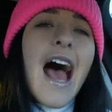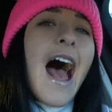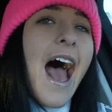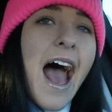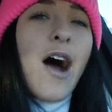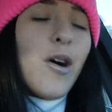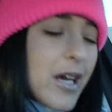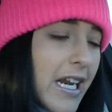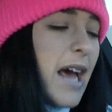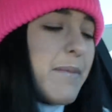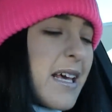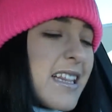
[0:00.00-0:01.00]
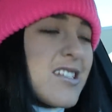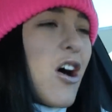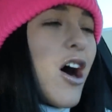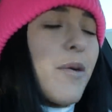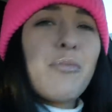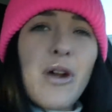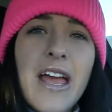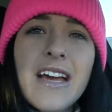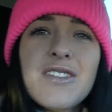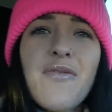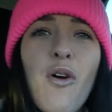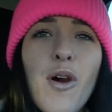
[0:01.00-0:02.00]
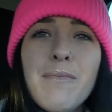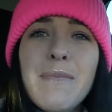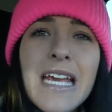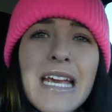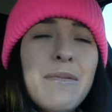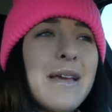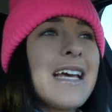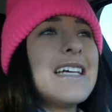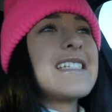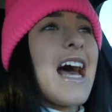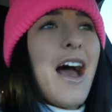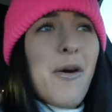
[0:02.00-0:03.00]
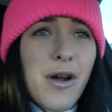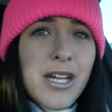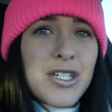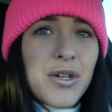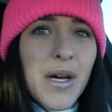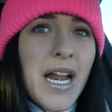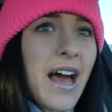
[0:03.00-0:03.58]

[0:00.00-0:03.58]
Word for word: how can I make this on brand for me? Because I want to do it.